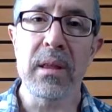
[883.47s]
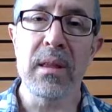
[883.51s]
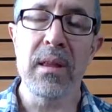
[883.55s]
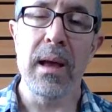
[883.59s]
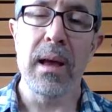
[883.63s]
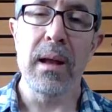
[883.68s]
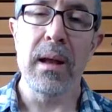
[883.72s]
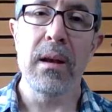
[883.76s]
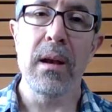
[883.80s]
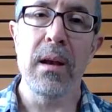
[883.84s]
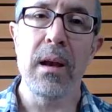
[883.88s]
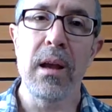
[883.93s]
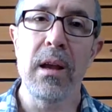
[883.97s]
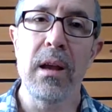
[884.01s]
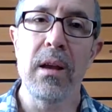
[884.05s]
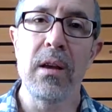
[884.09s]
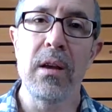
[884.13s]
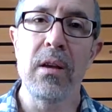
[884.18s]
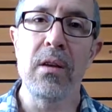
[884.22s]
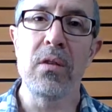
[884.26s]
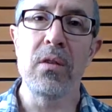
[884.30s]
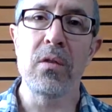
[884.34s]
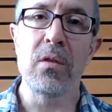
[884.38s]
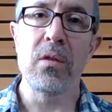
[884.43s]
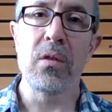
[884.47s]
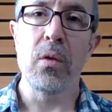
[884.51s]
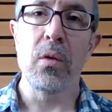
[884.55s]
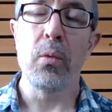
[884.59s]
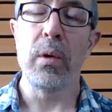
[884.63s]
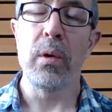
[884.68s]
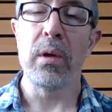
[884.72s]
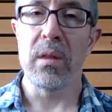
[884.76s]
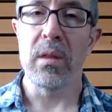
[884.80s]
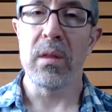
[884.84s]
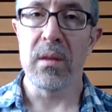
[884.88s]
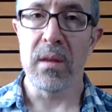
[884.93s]
then is
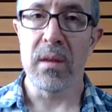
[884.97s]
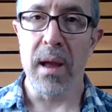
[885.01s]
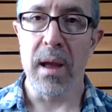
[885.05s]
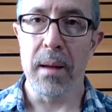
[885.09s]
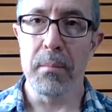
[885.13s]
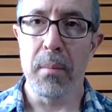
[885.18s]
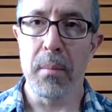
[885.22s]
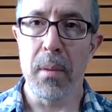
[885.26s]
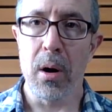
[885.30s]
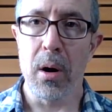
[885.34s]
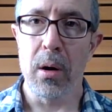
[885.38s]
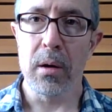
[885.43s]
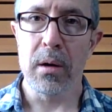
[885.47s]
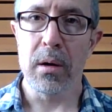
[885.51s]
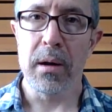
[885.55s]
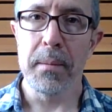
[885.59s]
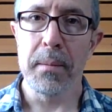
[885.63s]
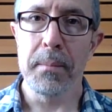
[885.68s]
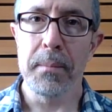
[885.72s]
with Denmark.